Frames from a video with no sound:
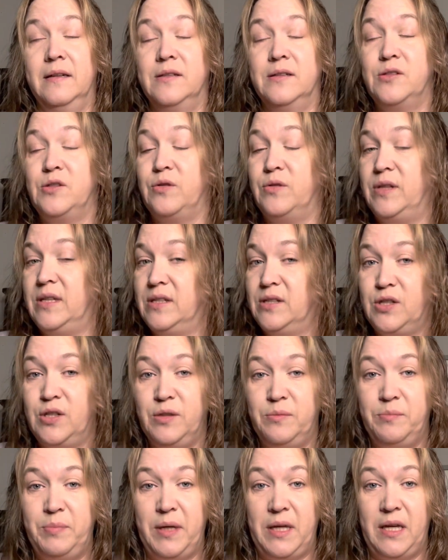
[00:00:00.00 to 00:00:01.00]
So this
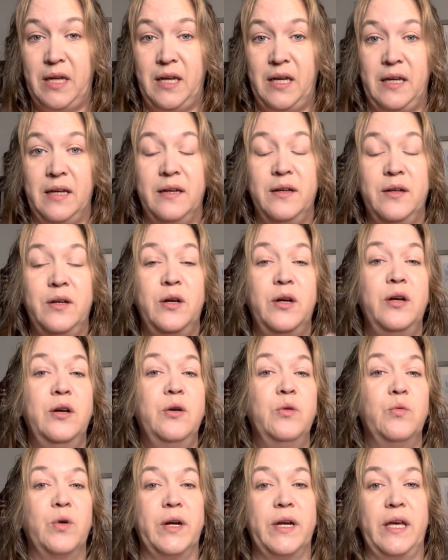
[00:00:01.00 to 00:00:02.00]
could be
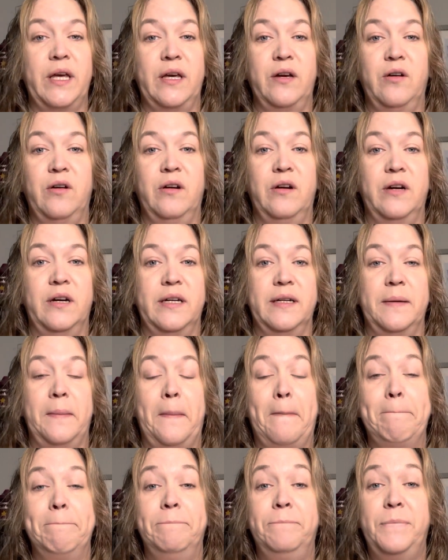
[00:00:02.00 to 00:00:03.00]
working
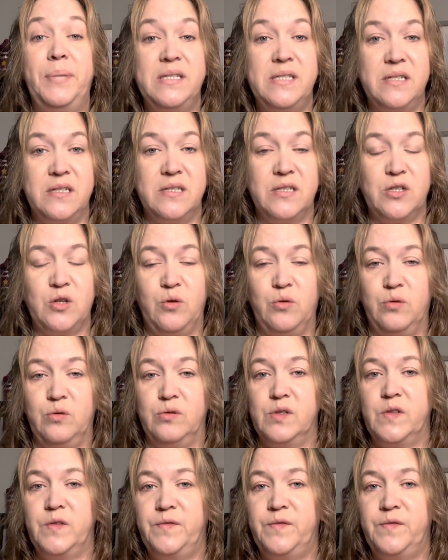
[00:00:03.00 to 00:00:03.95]
on business goals,